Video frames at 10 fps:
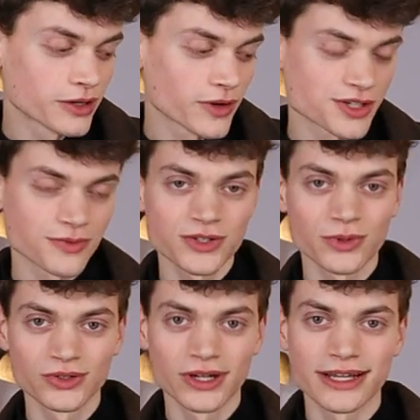the question was
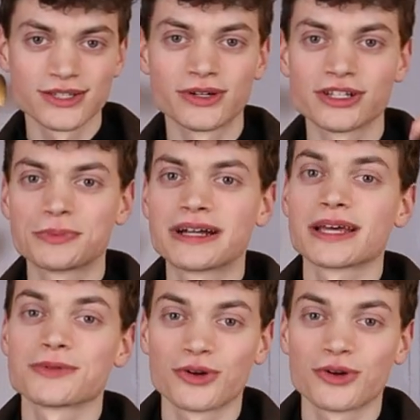what do you like to do in spare time.